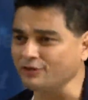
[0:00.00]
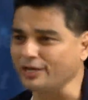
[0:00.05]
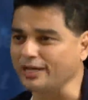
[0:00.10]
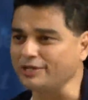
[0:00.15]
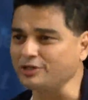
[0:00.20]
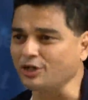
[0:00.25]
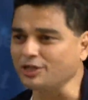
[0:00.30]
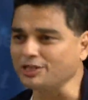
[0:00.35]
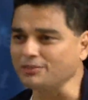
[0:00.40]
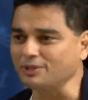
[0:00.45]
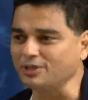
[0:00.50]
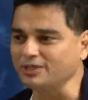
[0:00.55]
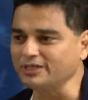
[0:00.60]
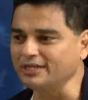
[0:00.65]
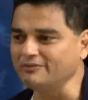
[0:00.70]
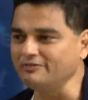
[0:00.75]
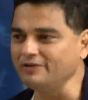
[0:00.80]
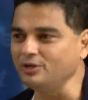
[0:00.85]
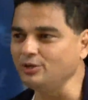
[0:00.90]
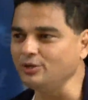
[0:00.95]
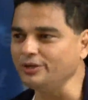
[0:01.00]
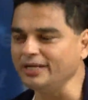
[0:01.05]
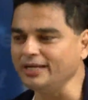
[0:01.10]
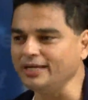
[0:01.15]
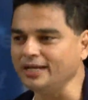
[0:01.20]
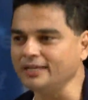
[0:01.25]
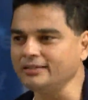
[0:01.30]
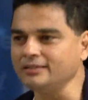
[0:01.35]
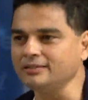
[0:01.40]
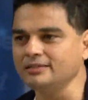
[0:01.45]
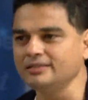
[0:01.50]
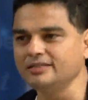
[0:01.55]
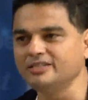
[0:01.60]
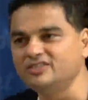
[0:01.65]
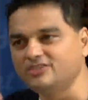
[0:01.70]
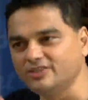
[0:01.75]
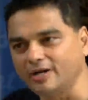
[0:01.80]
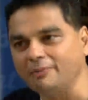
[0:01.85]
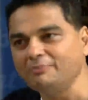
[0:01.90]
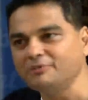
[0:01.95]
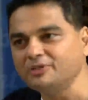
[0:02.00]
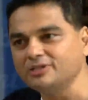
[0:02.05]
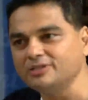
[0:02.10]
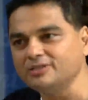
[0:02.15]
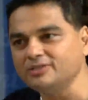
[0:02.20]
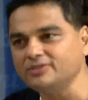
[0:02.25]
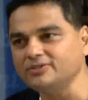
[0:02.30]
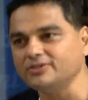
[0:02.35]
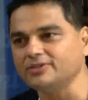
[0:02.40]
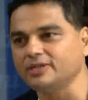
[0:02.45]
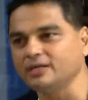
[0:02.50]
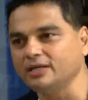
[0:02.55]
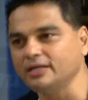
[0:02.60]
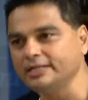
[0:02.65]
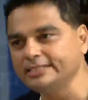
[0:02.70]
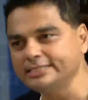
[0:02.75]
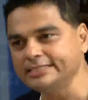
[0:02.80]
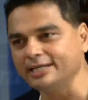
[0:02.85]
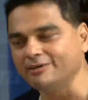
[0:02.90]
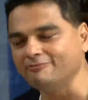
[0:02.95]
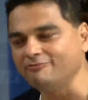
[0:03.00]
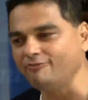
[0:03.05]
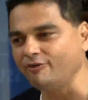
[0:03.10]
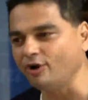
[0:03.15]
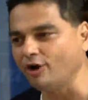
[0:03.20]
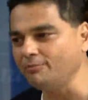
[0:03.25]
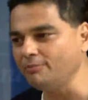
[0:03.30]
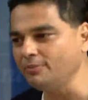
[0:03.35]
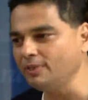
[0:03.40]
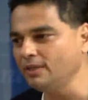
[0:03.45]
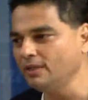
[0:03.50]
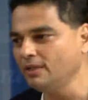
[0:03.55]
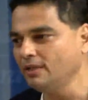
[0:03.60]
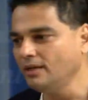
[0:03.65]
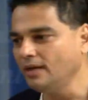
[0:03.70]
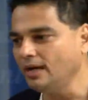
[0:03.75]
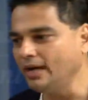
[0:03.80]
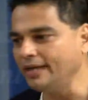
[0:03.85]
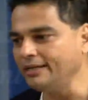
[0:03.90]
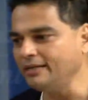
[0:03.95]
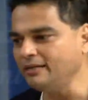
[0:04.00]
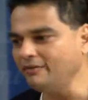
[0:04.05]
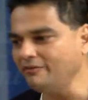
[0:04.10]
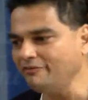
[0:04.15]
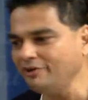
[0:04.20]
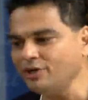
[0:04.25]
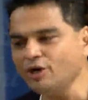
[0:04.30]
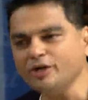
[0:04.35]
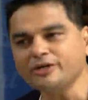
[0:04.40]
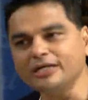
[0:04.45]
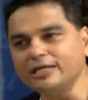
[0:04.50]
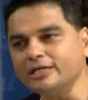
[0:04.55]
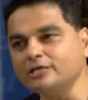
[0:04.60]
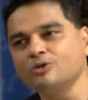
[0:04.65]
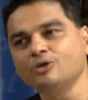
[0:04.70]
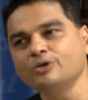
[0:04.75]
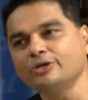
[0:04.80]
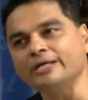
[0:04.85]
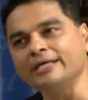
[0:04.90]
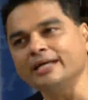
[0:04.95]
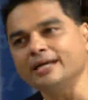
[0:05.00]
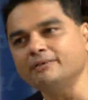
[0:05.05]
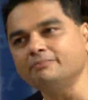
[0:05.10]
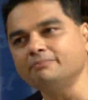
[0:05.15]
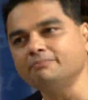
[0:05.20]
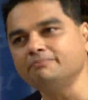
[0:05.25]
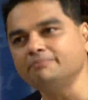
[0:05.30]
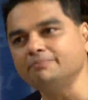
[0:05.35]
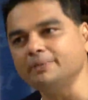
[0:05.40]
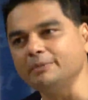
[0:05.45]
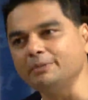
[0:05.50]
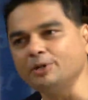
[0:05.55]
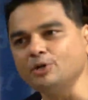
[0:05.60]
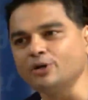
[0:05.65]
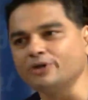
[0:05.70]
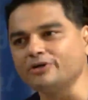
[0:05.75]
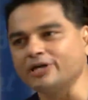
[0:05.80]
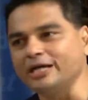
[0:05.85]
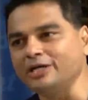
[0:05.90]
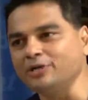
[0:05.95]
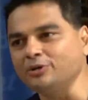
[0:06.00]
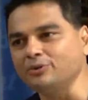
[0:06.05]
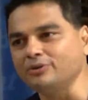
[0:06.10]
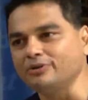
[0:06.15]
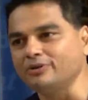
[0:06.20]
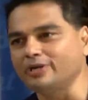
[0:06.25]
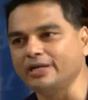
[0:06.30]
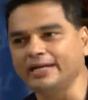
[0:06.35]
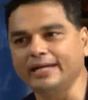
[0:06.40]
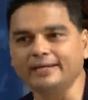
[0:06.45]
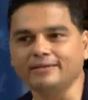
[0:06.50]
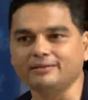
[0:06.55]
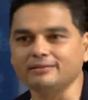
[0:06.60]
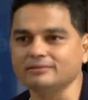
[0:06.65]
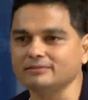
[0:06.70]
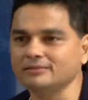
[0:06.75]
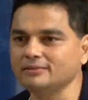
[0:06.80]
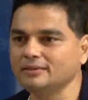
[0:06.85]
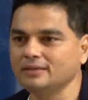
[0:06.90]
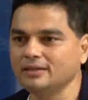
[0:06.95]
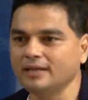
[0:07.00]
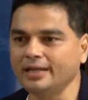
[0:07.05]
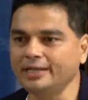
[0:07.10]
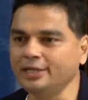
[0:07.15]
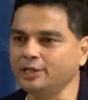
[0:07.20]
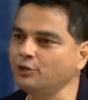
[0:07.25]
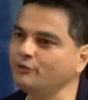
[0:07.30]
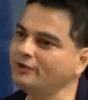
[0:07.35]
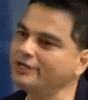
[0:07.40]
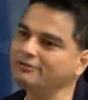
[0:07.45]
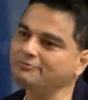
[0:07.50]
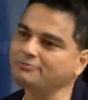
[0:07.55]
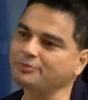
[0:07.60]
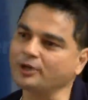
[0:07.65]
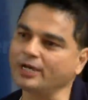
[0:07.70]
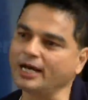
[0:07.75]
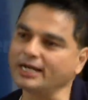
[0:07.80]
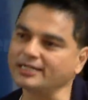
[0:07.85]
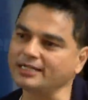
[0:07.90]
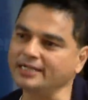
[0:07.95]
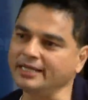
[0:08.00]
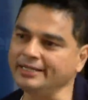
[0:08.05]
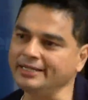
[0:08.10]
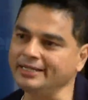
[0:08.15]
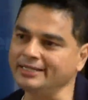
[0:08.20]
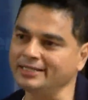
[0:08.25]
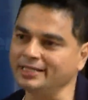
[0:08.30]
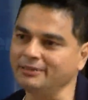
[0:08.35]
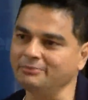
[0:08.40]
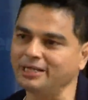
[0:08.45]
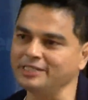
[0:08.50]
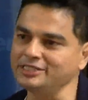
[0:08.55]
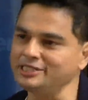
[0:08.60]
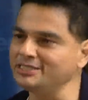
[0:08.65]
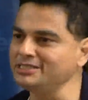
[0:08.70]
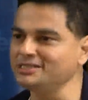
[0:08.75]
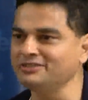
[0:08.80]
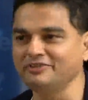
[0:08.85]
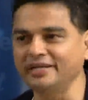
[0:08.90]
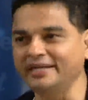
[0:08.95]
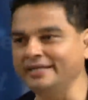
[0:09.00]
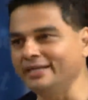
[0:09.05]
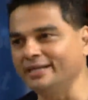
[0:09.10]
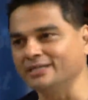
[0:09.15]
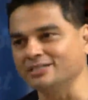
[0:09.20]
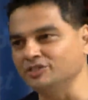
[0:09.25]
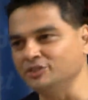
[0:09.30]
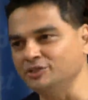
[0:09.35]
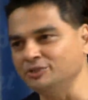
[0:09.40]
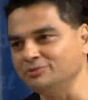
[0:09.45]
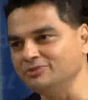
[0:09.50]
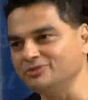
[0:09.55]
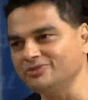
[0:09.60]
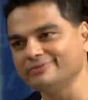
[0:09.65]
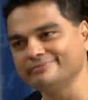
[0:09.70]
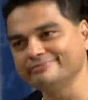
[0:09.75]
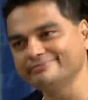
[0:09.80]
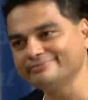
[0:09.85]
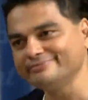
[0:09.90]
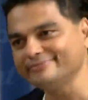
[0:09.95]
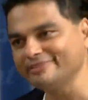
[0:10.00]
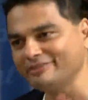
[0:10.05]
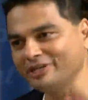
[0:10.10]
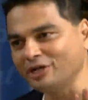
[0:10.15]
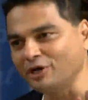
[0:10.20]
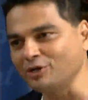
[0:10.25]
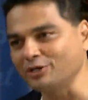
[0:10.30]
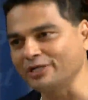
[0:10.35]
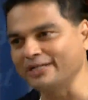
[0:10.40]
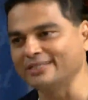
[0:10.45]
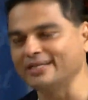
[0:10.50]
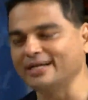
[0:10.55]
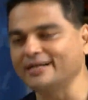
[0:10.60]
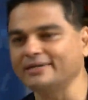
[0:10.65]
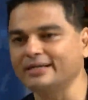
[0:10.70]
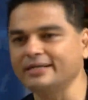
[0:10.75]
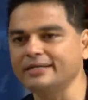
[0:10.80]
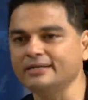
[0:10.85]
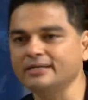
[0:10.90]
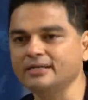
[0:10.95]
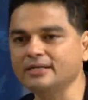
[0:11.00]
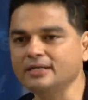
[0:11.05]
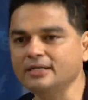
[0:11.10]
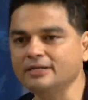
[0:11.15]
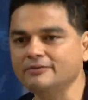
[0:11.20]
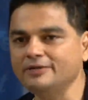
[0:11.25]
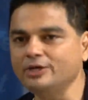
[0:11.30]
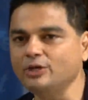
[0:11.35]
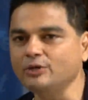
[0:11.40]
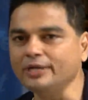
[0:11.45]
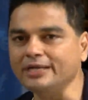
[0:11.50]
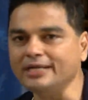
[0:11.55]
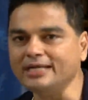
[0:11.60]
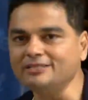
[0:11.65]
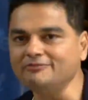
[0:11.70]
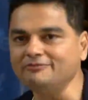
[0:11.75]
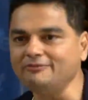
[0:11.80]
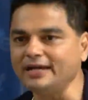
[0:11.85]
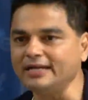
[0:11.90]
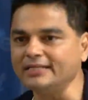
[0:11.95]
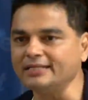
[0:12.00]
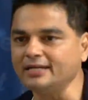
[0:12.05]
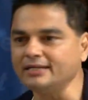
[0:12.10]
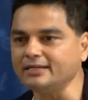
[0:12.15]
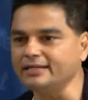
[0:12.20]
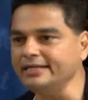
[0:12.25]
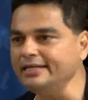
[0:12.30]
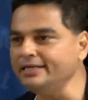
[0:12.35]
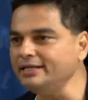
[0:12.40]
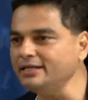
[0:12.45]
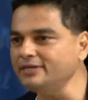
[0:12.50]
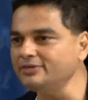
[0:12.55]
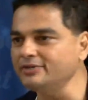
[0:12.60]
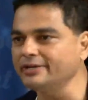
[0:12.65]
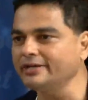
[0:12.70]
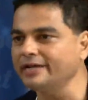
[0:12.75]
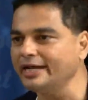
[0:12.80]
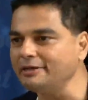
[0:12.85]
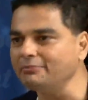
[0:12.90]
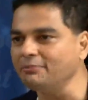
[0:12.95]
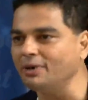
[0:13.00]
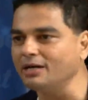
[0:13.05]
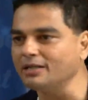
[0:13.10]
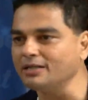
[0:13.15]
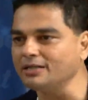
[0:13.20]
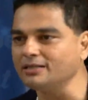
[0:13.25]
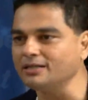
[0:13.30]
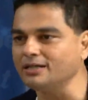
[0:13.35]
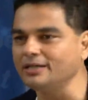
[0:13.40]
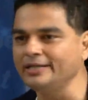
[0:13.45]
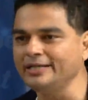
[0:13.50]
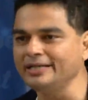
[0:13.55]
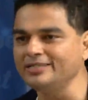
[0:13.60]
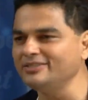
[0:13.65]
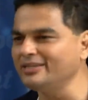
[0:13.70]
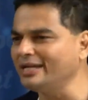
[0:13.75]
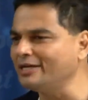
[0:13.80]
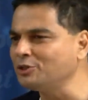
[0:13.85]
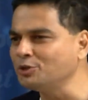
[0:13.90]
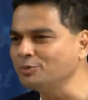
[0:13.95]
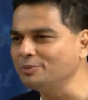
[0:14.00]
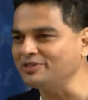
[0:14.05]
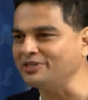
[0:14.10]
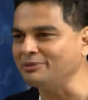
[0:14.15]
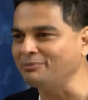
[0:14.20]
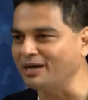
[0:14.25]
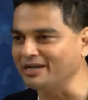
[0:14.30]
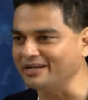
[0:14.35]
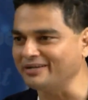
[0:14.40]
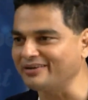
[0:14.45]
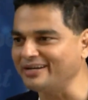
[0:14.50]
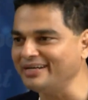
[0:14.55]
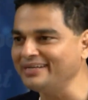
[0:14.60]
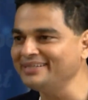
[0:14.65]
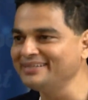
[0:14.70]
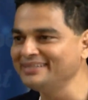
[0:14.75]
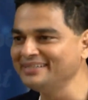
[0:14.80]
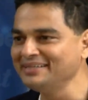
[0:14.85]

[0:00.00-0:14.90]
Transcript: what I talked about, that we are looking at disruptors in some form, and we're not really looking at people who are trying to create an innovative product in India and thereby change the way India consumes. We're not looking at that, right? We're looking at the fact that India is a great market. India is a 2% market, right?